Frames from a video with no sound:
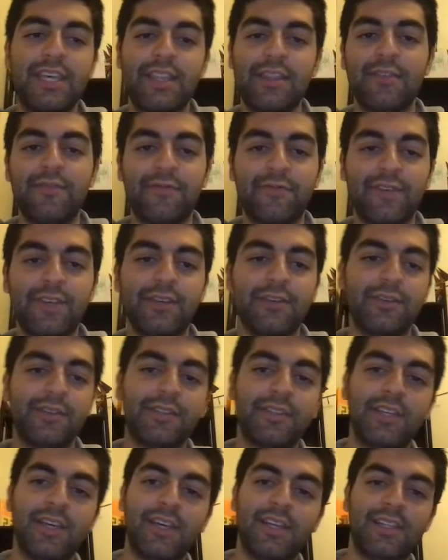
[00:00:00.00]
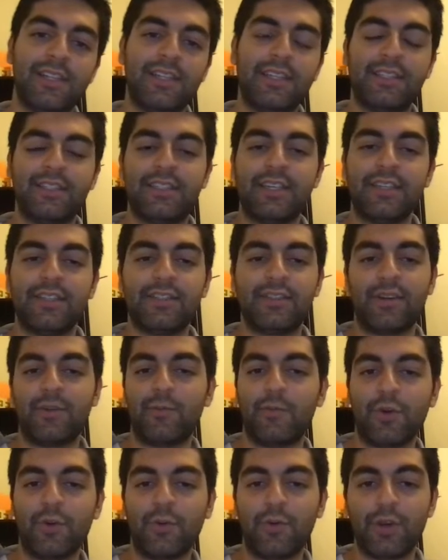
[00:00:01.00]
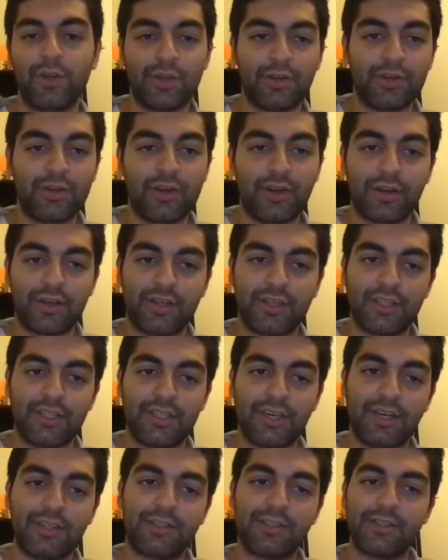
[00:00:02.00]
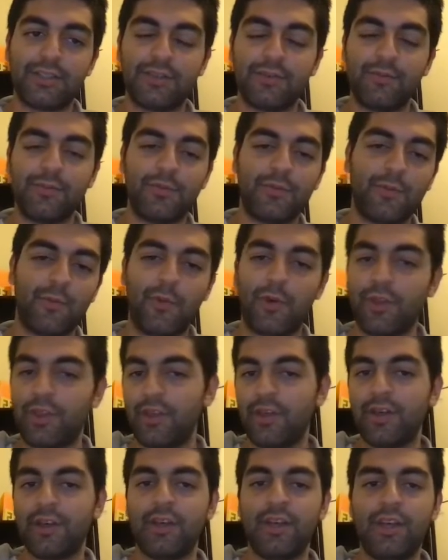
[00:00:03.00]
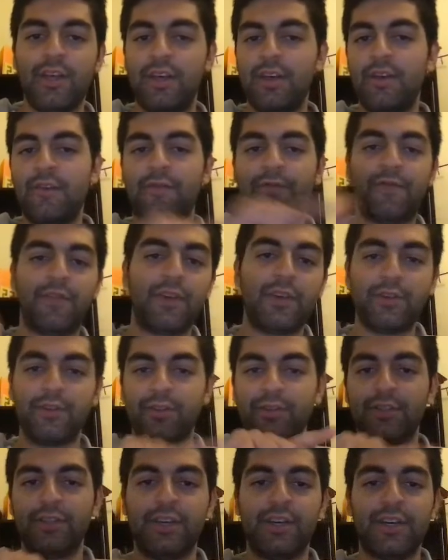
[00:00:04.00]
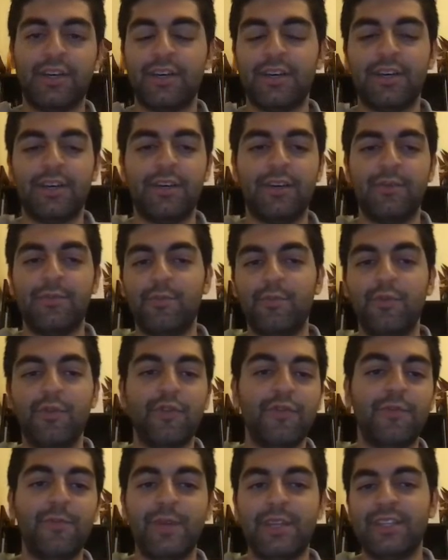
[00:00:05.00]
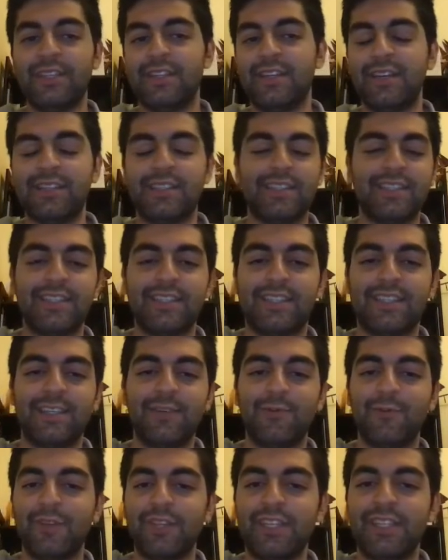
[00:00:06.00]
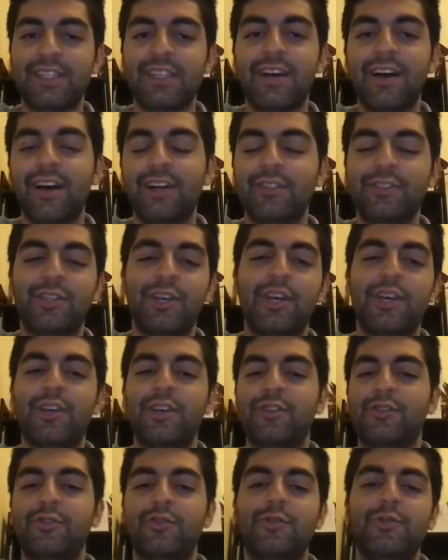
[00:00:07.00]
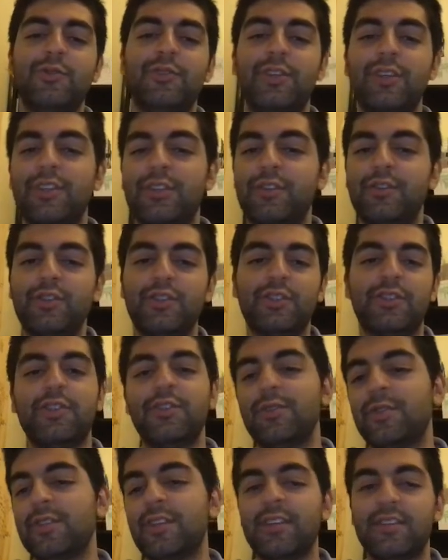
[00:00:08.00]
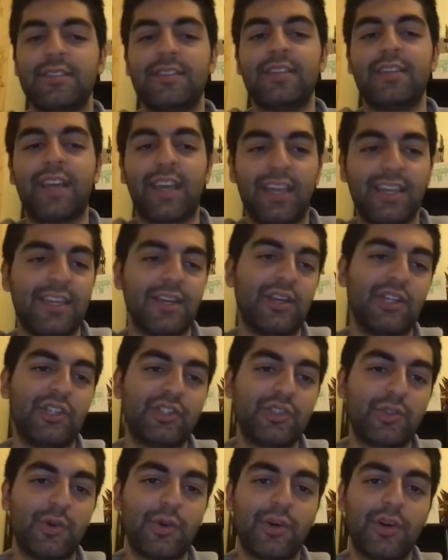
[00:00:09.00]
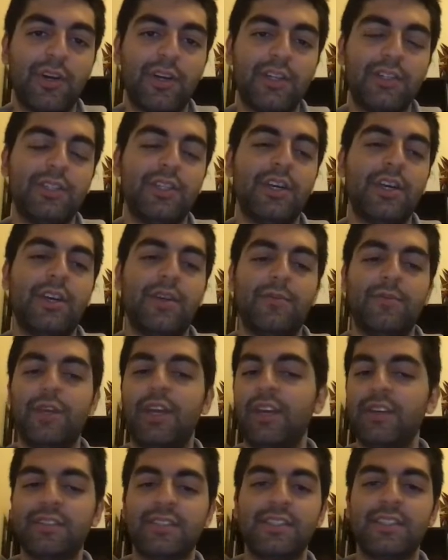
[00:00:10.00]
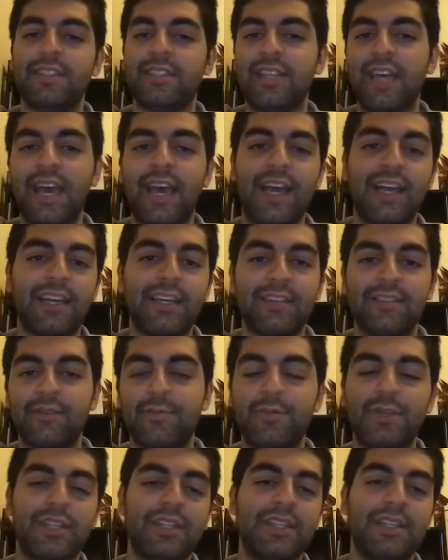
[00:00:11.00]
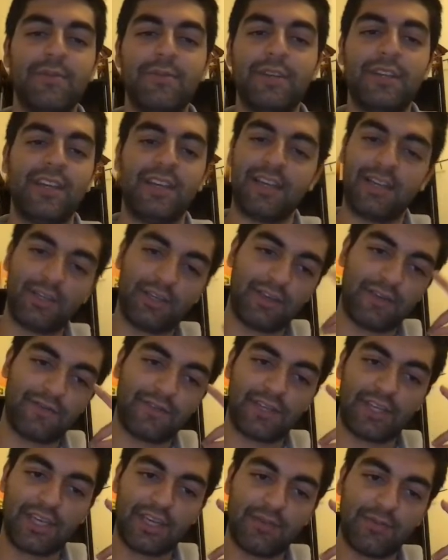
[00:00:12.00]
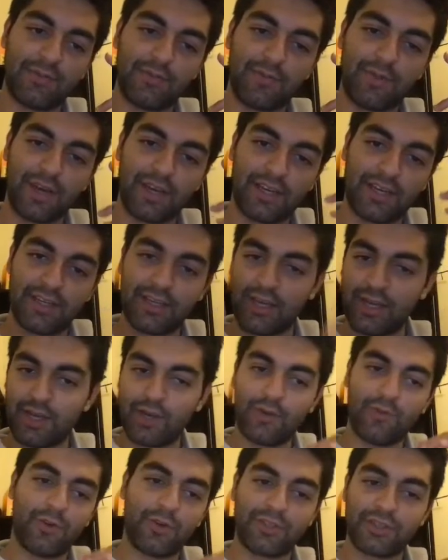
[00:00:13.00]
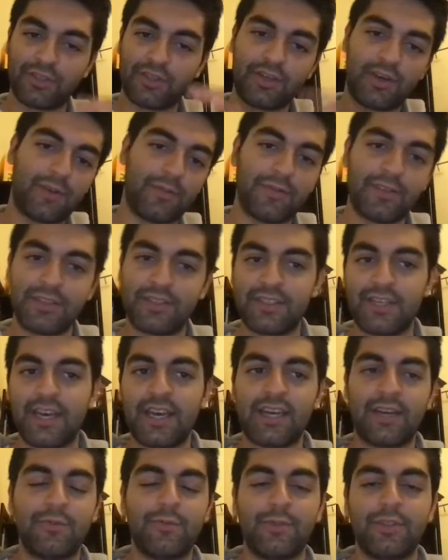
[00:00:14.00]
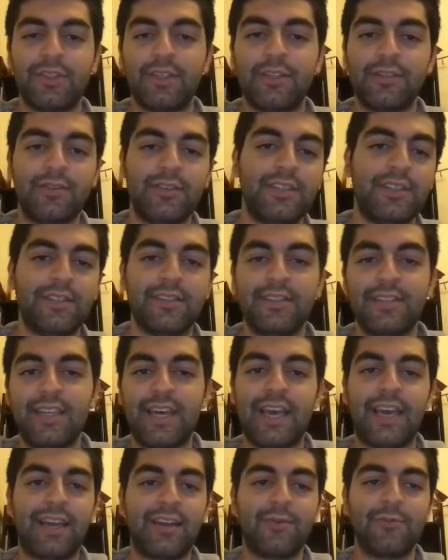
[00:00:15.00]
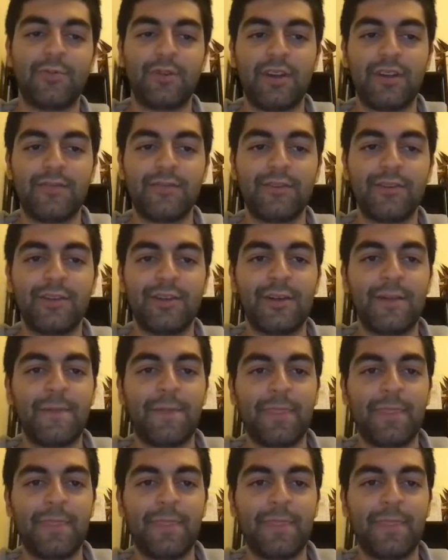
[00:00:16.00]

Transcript: in the field, let's say somewhere where you're not going to touch them, where the field movement doesn't really touch. So you can just use it as a secondary storage, because the stack is a bit limiting and you have to keep in mind what's on top of the stack and what's underneath the stack and whatever.